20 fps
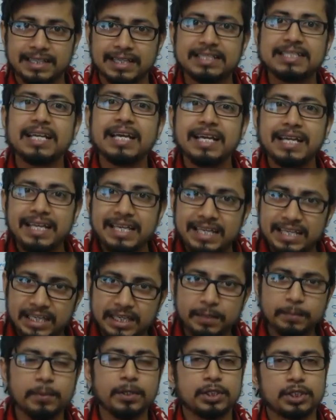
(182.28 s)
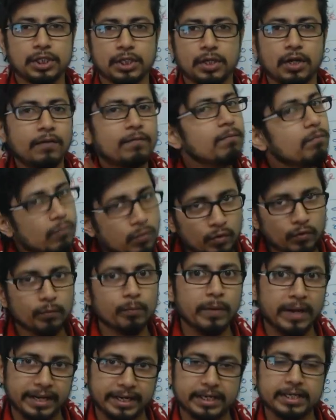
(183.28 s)
there is an inhibition of
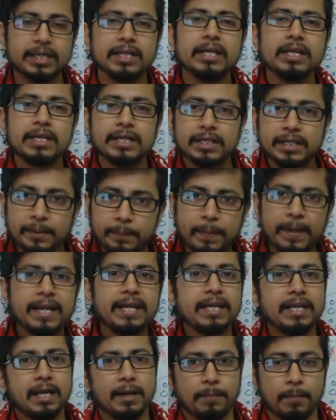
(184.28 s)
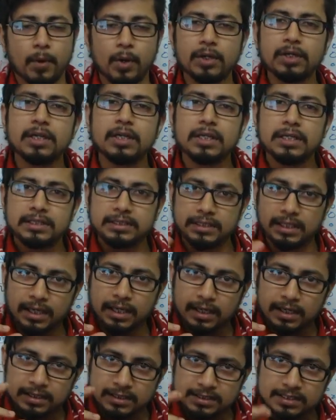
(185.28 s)
movement depending upon
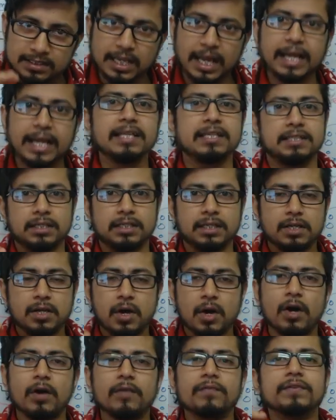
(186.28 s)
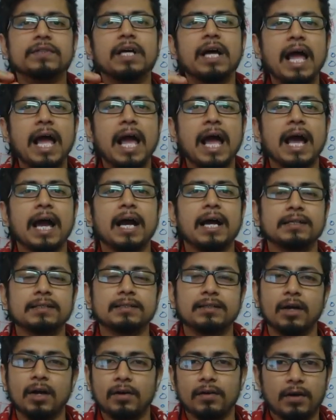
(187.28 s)
the size of the
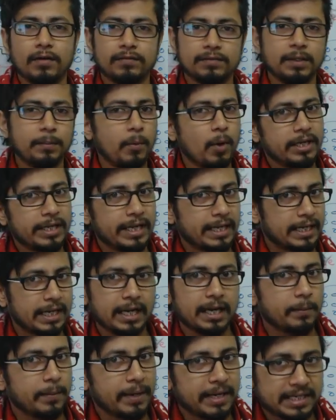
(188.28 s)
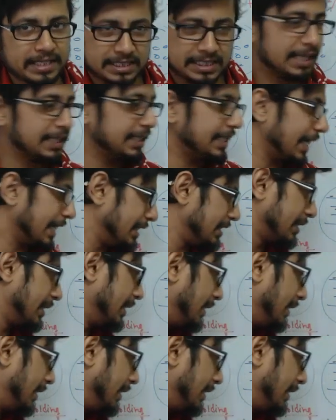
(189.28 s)
polyacrylamide gel that is